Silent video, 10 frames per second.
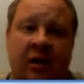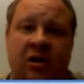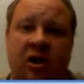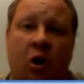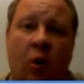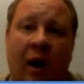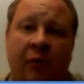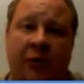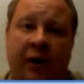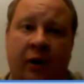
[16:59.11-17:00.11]
to go
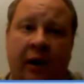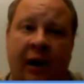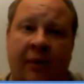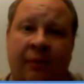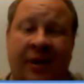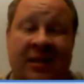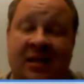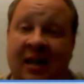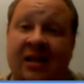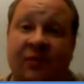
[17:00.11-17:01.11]
out there and be
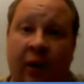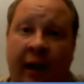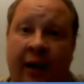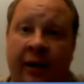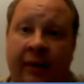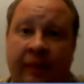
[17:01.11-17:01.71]
successful at it.